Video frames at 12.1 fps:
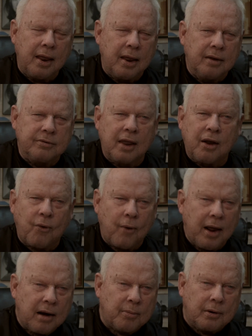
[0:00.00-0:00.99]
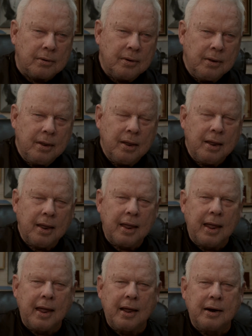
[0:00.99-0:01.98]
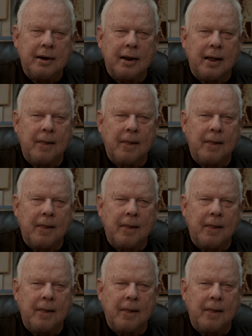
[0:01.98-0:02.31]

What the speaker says: is incredible. And